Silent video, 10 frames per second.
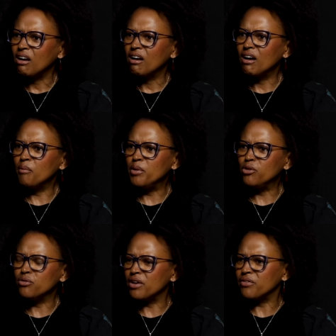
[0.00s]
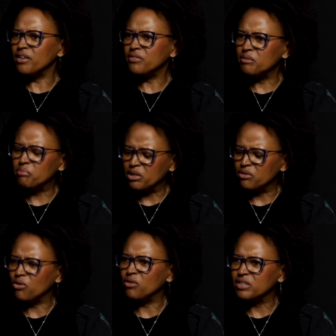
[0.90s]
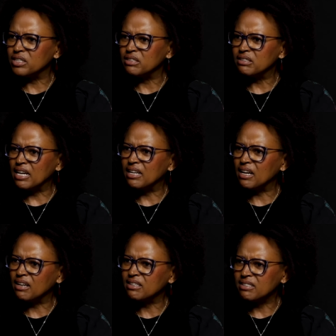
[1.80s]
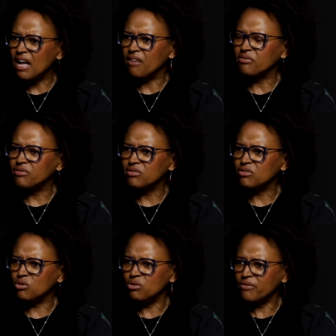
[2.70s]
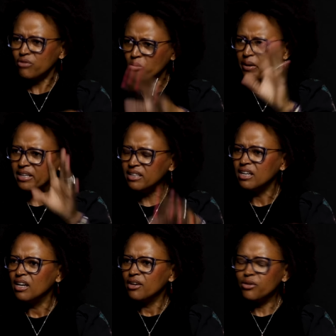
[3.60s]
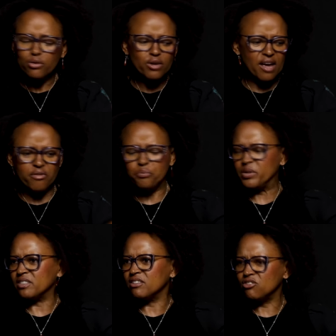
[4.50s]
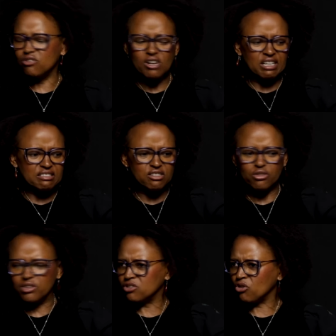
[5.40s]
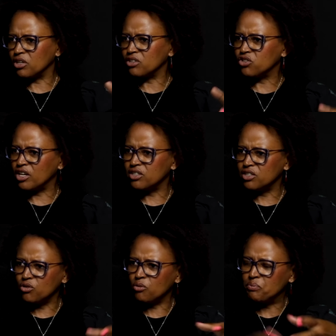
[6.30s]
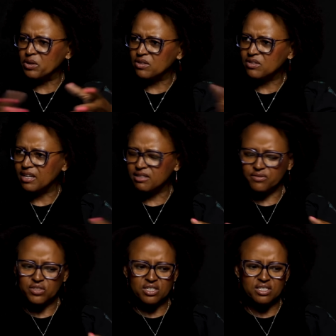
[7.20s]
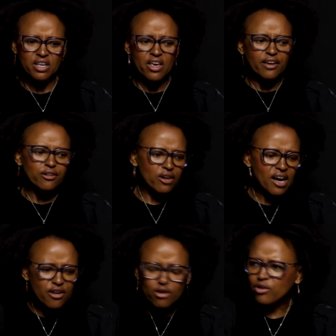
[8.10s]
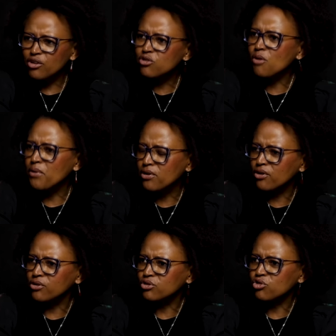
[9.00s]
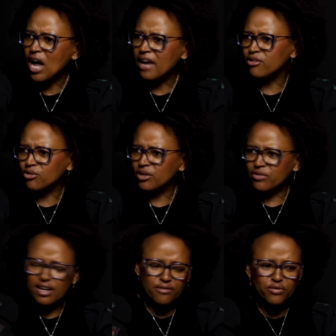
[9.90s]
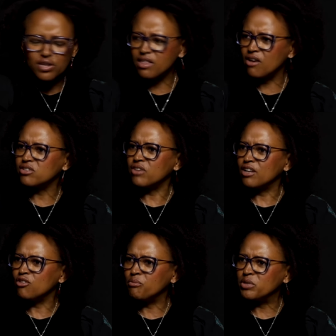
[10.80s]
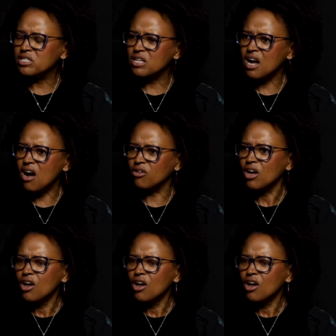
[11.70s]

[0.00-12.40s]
Yes. I mean, you've never even been involved in tender stuff. Yes. So you have no money. You don't have a business. You're not listed on the stock exchange in your business activities. Yeah, you're an entrepreneur. You're trying. You don't even have 50,000 Rand in your business account.